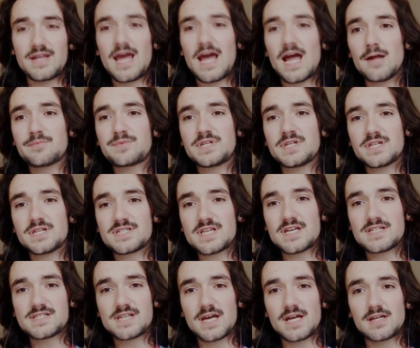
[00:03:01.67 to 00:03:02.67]
it helped
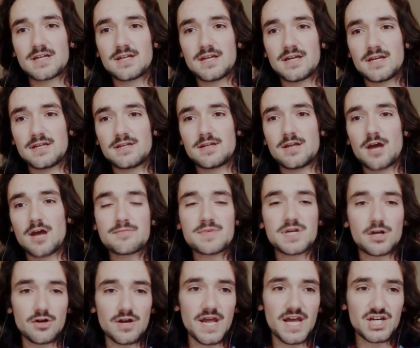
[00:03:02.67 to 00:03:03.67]
in the sense that
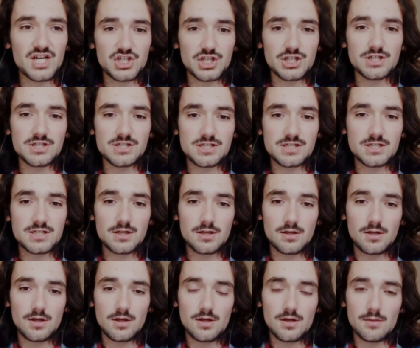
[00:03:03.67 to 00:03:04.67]
it got me
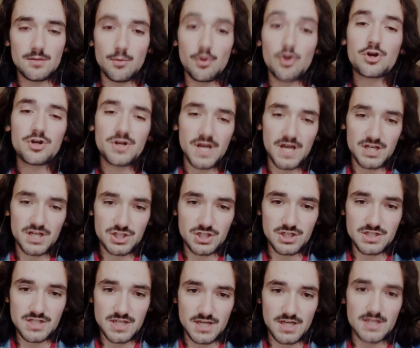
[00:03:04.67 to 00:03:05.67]
connections, more
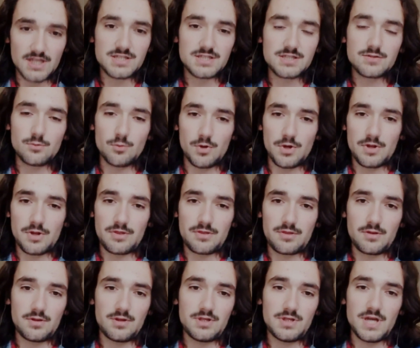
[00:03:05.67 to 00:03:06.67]
connections, I guess,
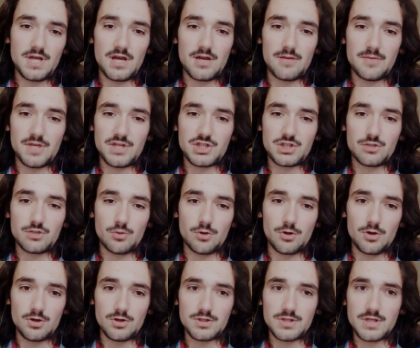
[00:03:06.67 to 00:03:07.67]
with the
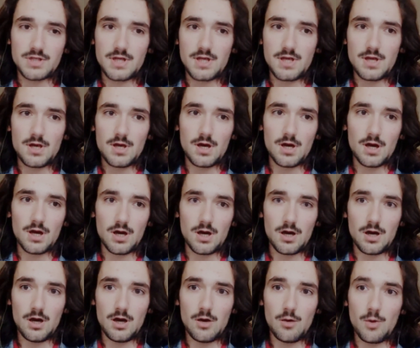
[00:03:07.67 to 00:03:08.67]
animation world,
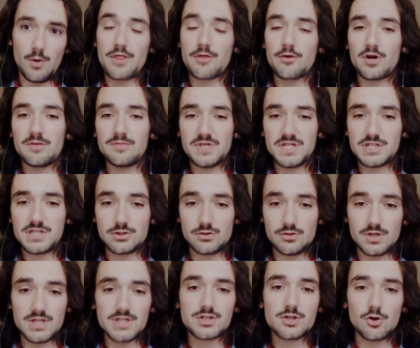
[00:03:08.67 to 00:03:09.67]
whether it
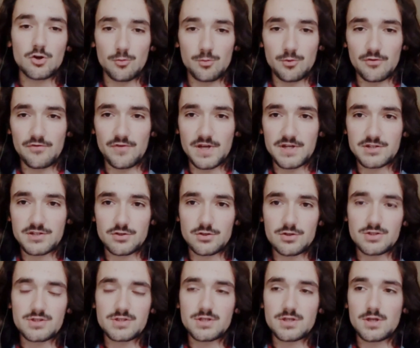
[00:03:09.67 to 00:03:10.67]
be students or
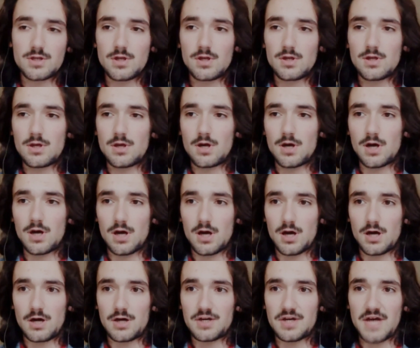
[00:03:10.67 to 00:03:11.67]
professors.
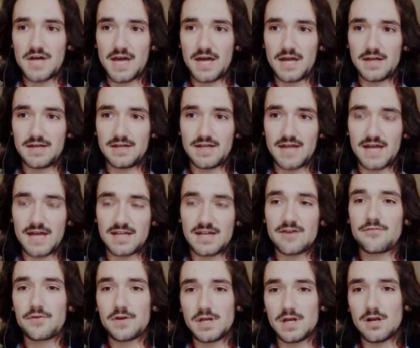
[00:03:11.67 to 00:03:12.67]
And
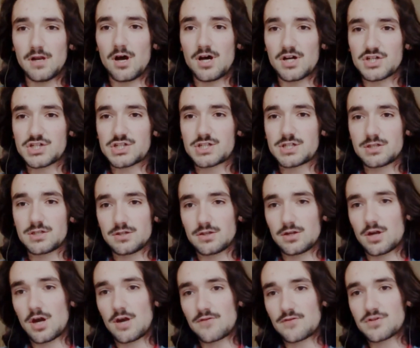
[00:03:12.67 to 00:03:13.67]
that definitely
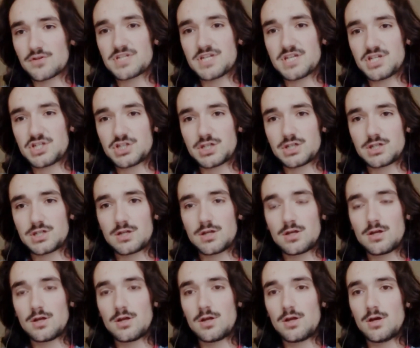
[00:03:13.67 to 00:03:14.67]
launched the
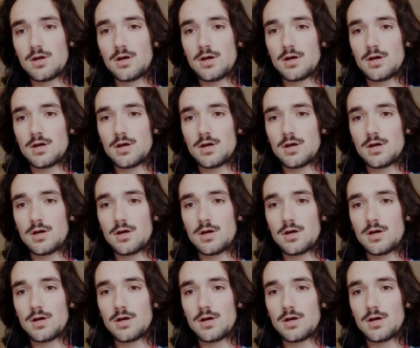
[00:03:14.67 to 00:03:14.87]
conversation